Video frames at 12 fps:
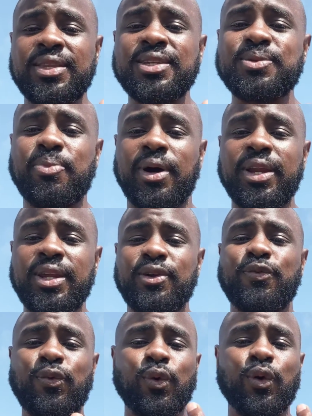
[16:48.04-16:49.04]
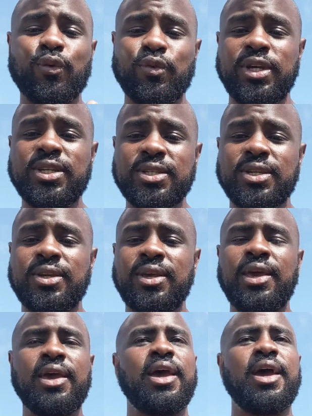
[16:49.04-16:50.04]
this body for a reason,
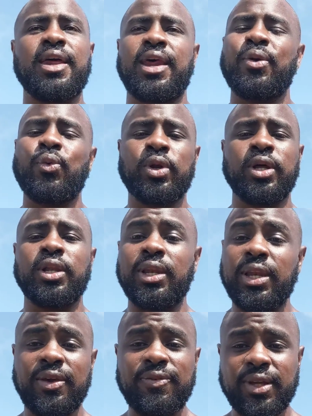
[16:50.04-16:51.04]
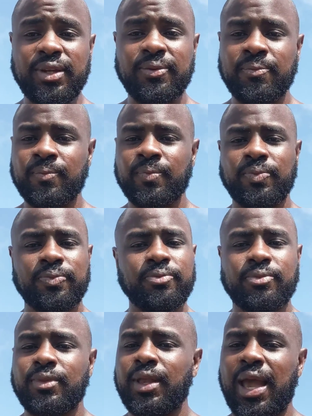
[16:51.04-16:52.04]
and I want to live it
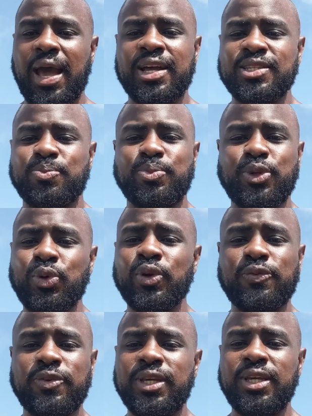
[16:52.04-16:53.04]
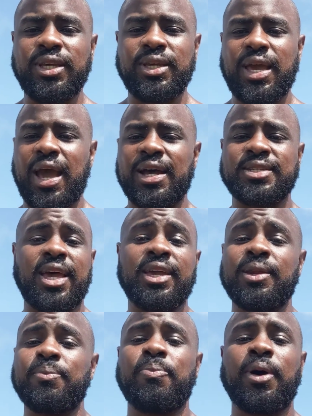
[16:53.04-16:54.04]
as beautifully as I
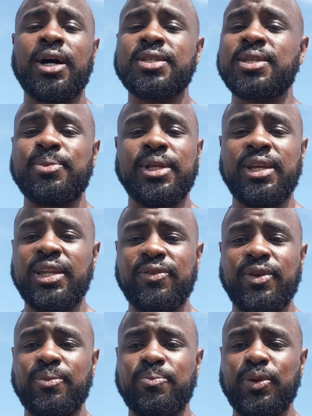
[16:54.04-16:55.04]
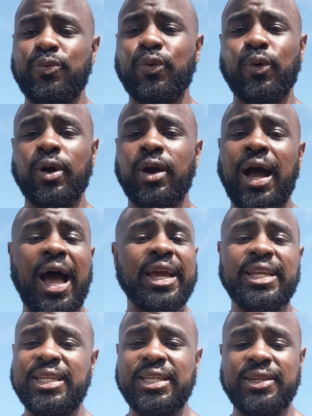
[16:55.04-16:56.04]
can possibly live it before I
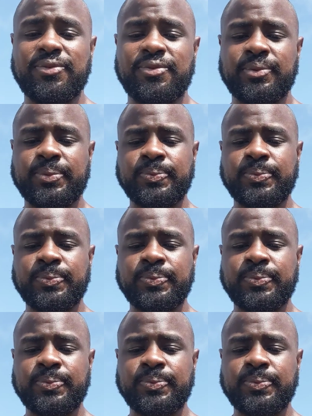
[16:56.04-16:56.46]
leave.